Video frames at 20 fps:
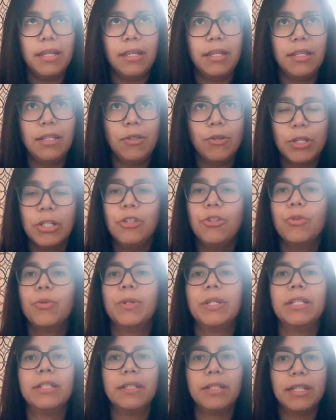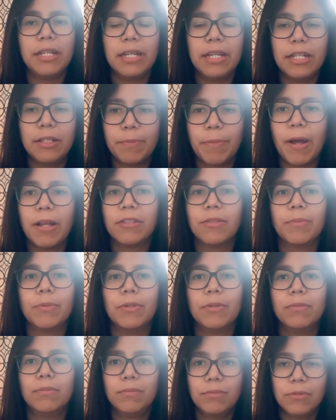You can do it. It's
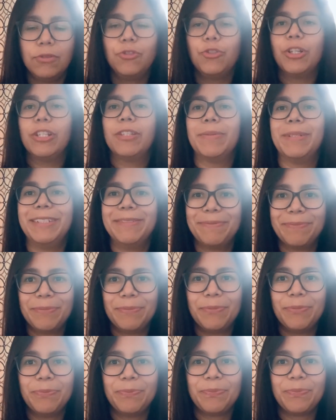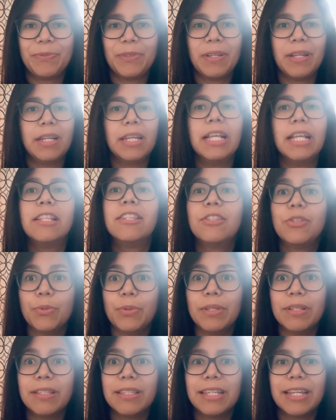possible. Trust me. Let's do
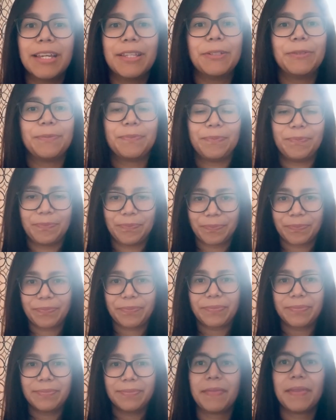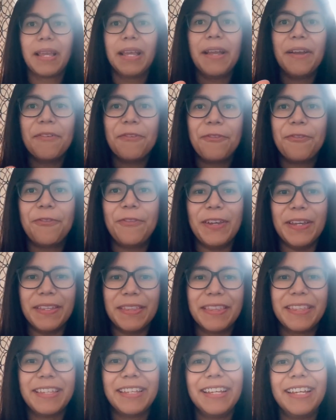this together.
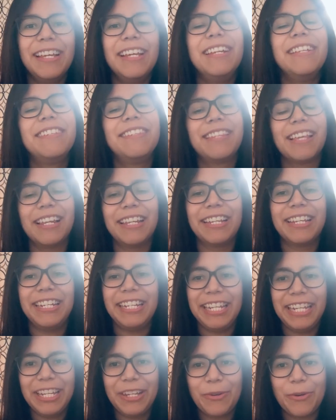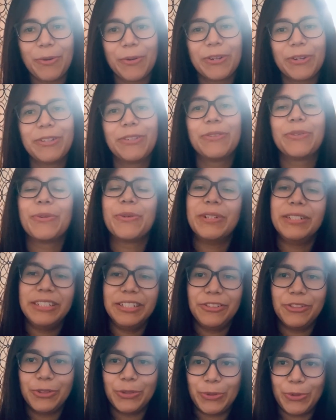Fifth, selling an e-course or a
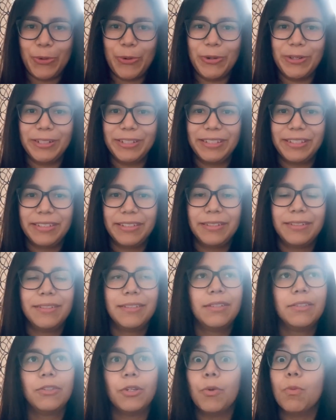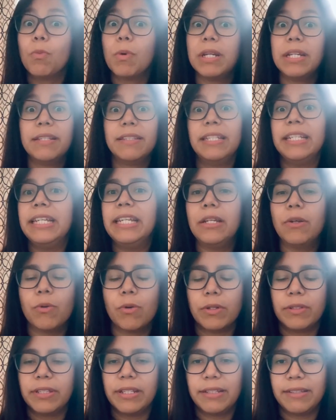digital course. So what is an
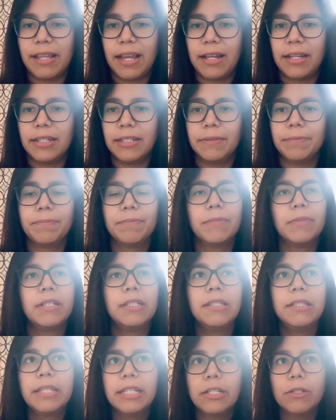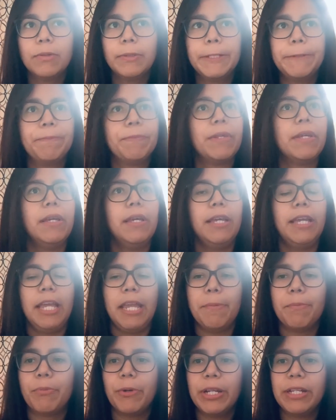e-course exactly? Consider it
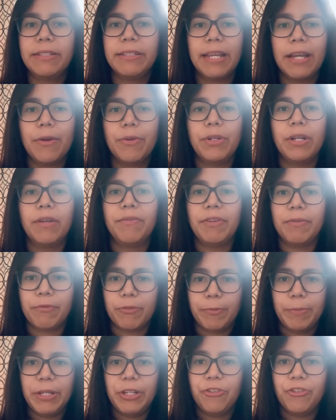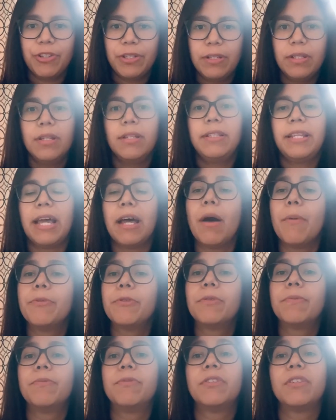a breakdown of information that
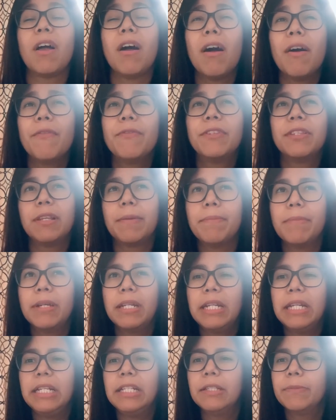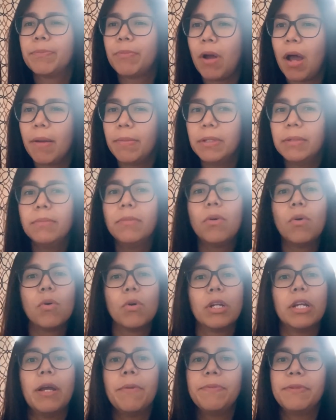helps solve somebody's problem
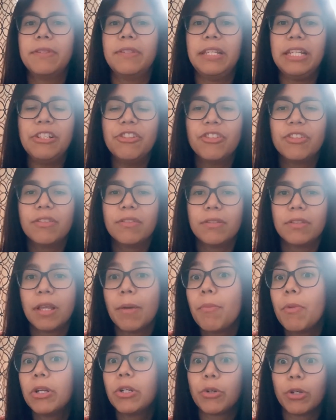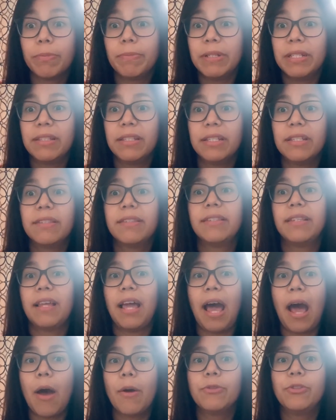or helps teach someone or a business
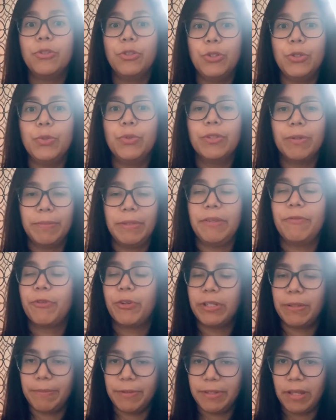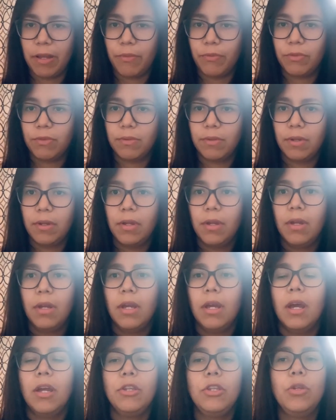how to do something for themselves.
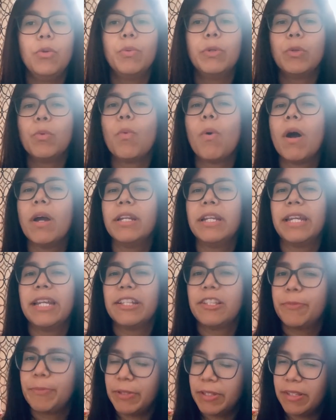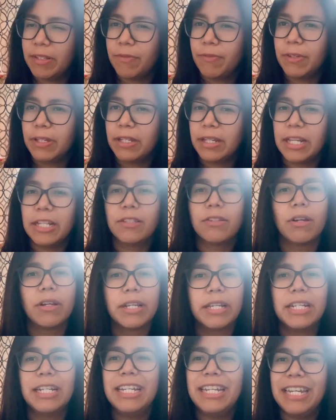You would want to get specific and
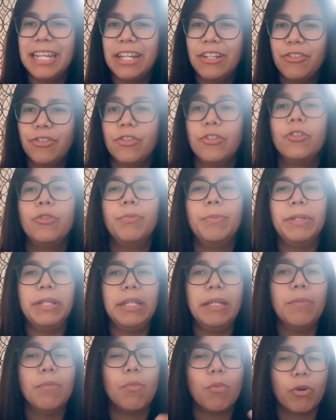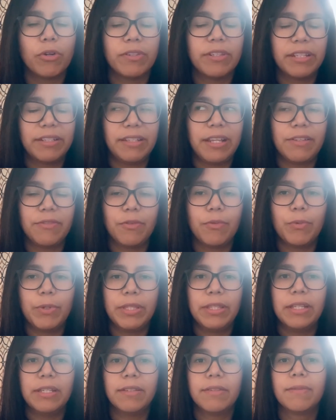target a niche to be more successful
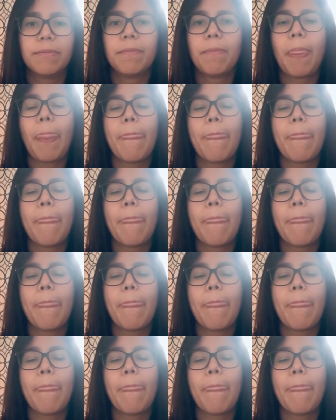with this.